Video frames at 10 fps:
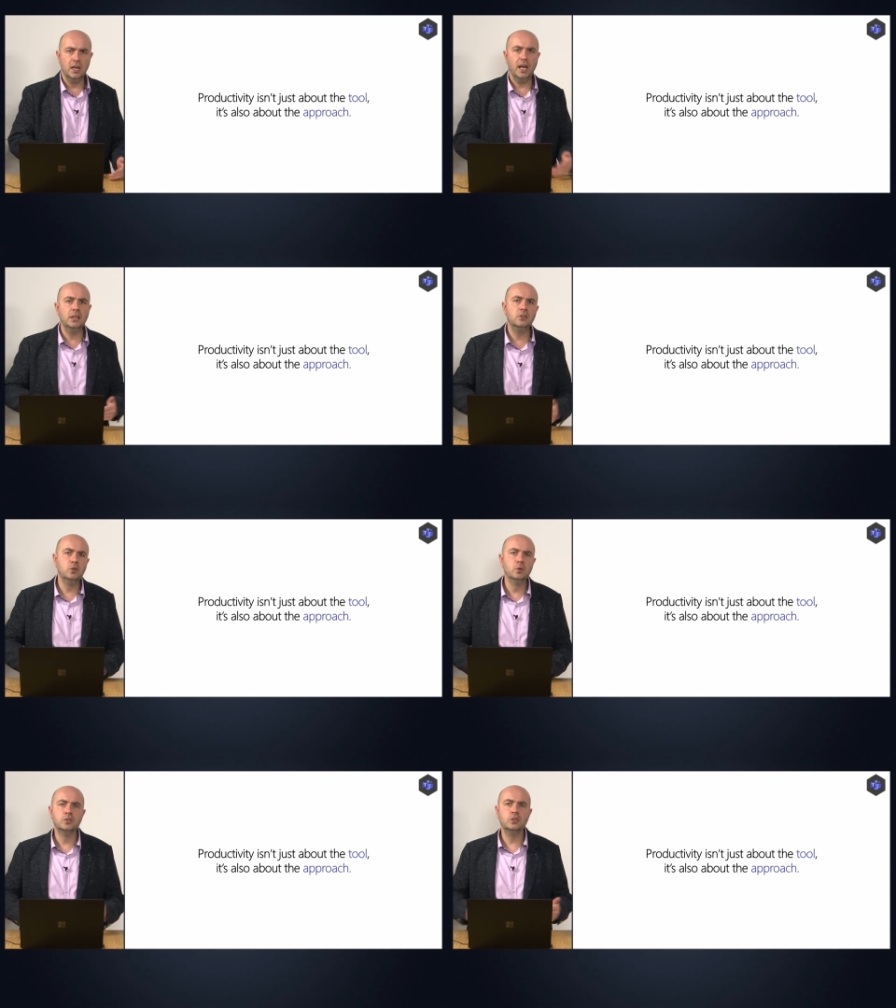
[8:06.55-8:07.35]
And the
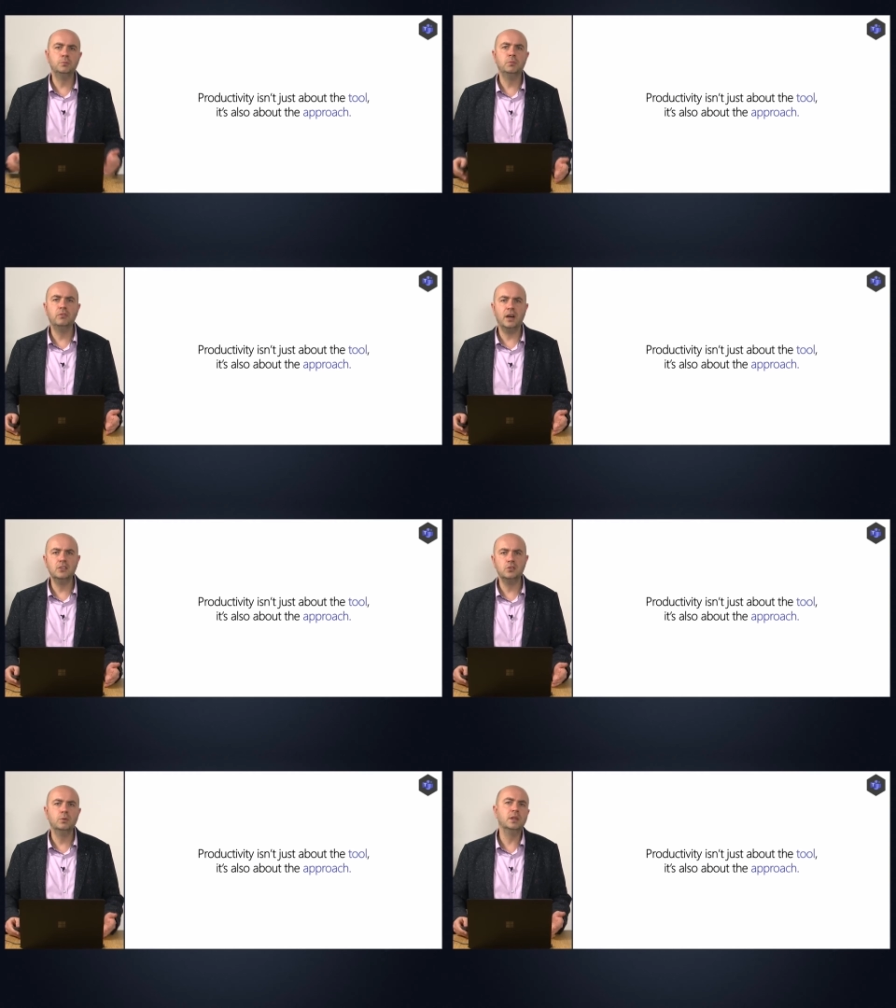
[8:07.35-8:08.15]
tools should provide
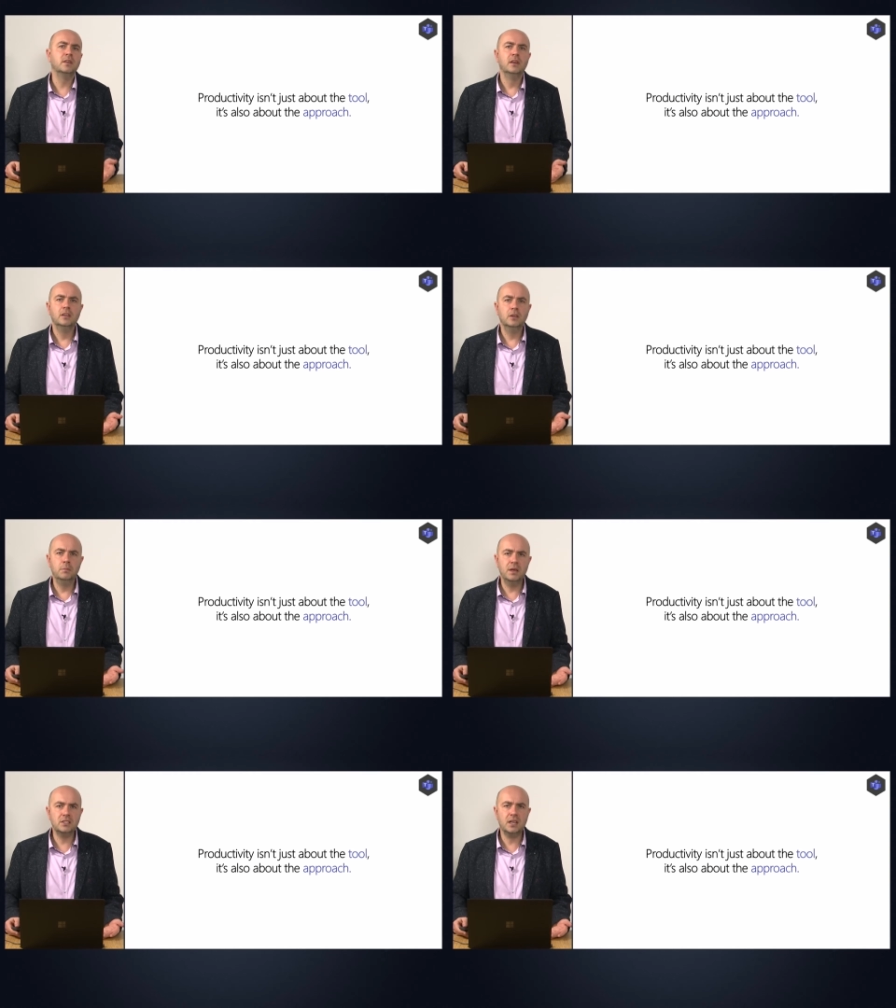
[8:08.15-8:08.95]
you with the
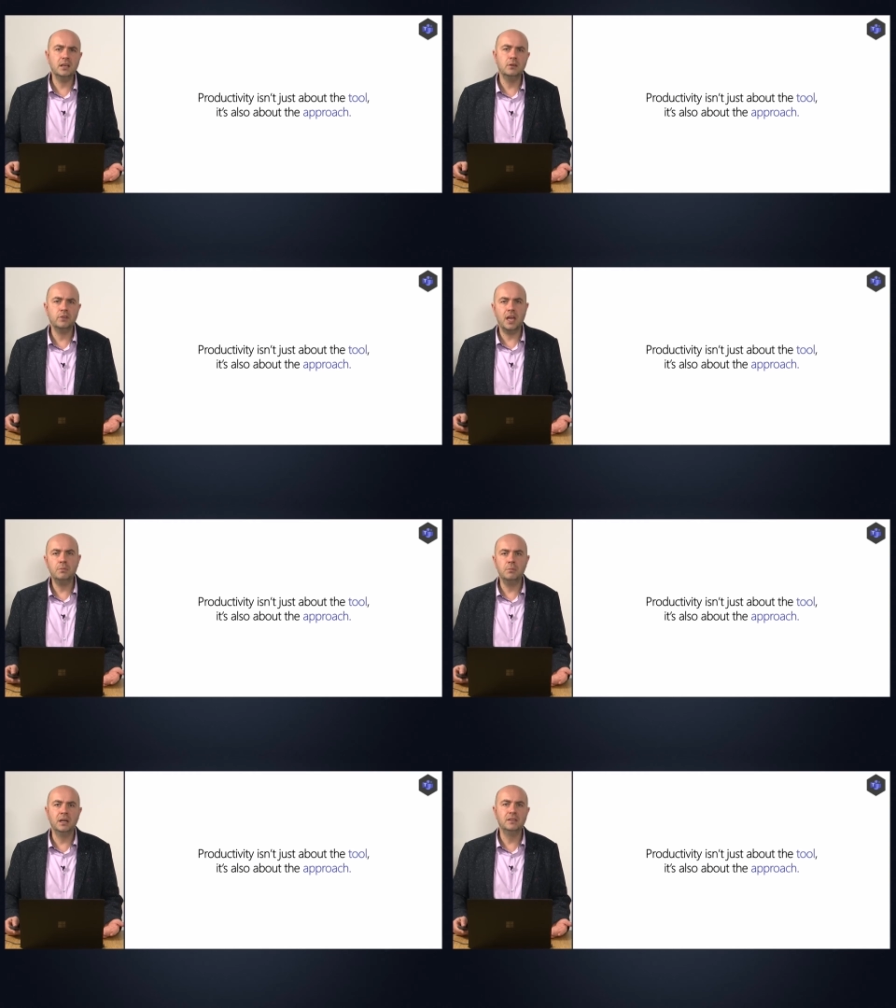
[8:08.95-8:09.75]
best kind of
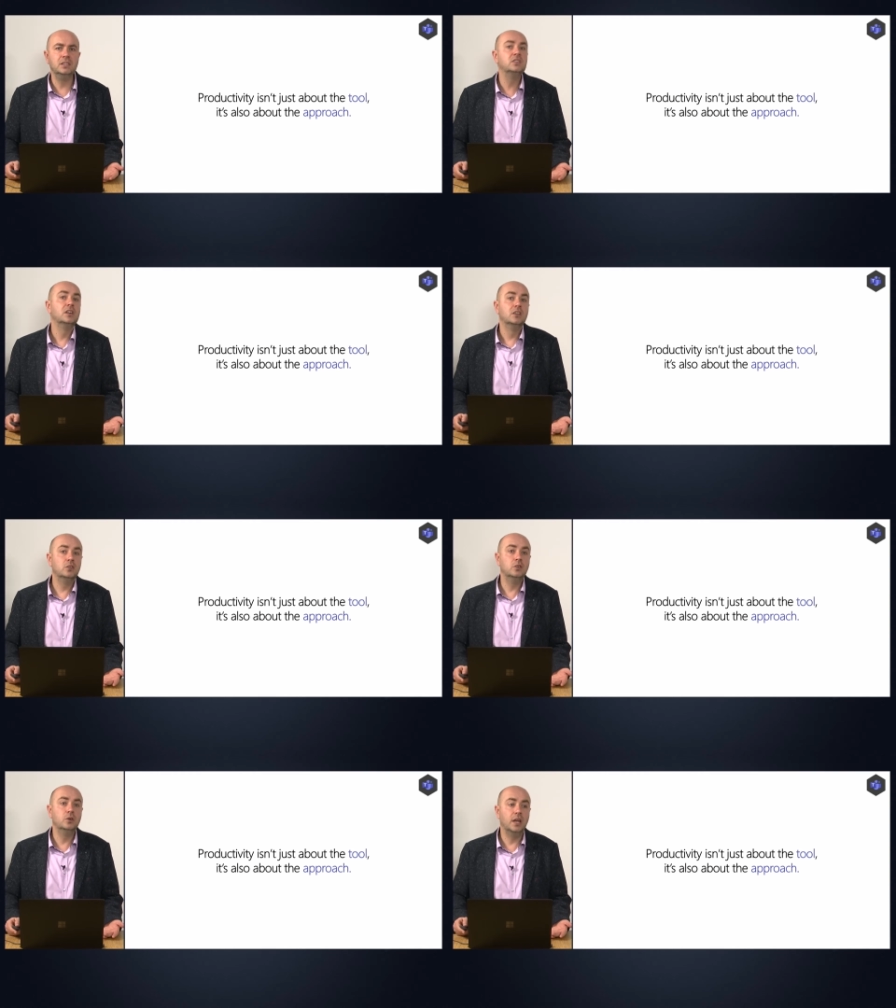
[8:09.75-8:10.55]
capabilities to
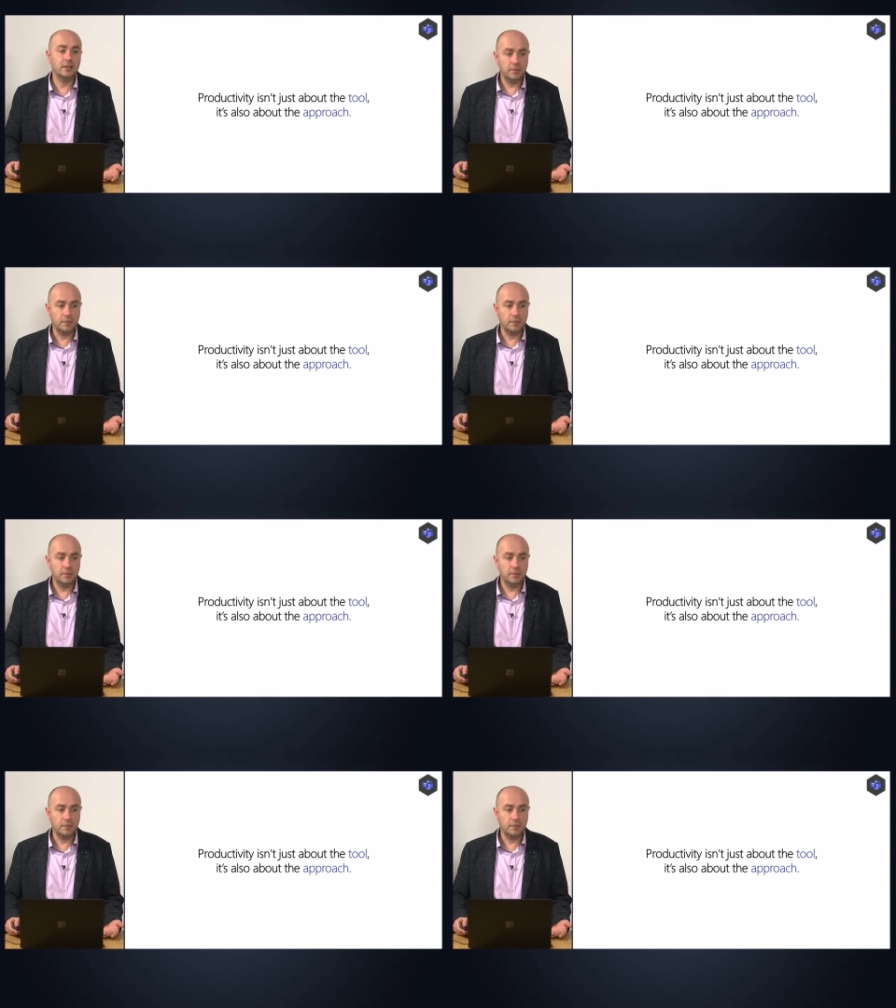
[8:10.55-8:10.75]
do that.